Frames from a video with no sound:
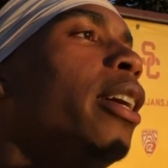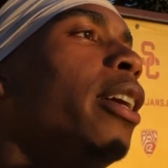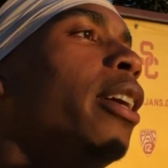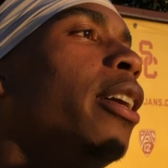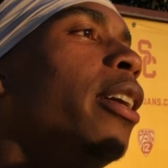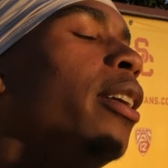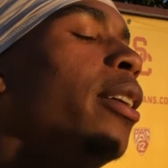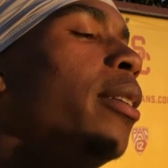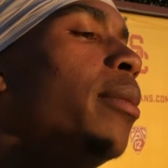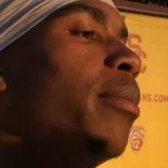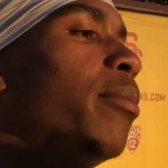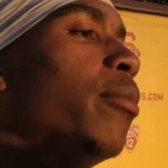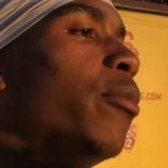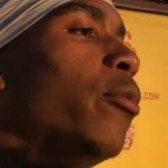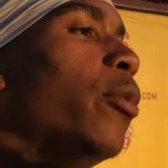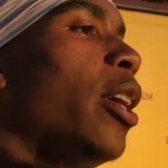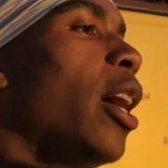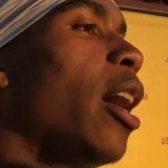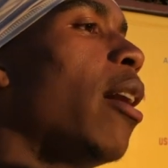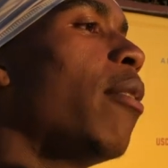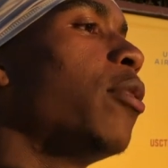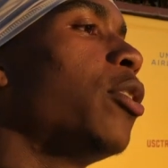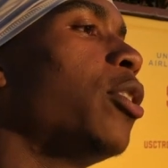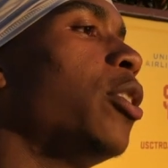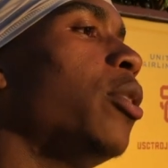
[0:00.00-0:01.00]
Um,
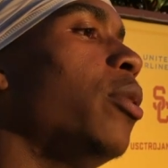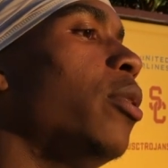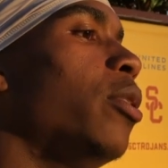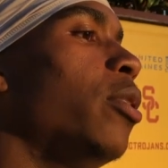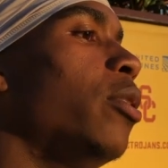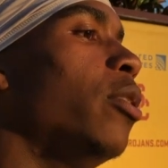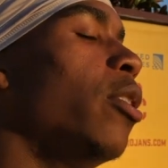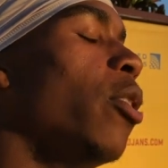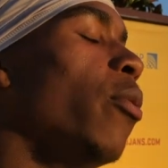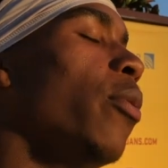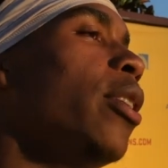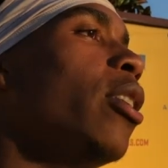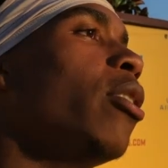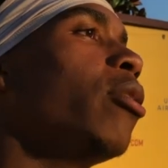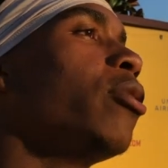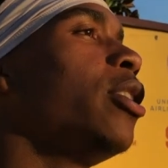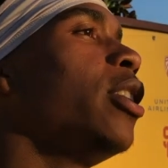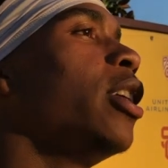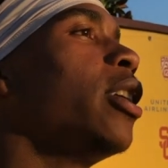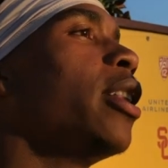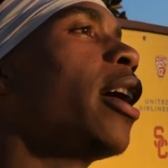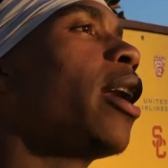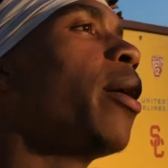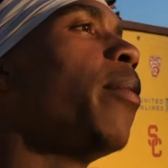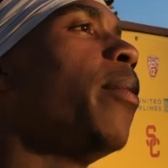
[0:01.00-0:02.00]
we obviously we don't
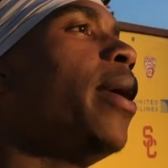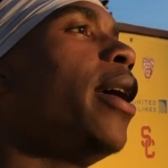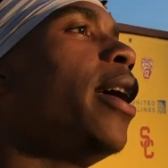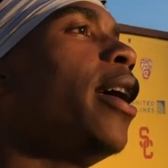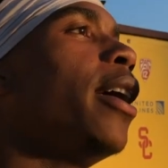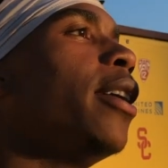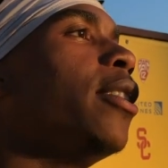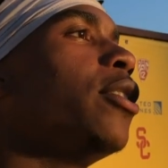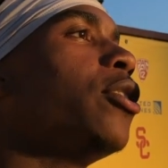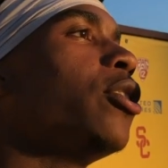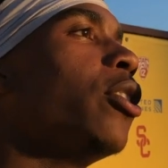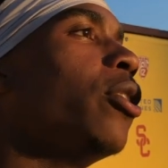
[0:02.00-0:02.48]
see a lot of man,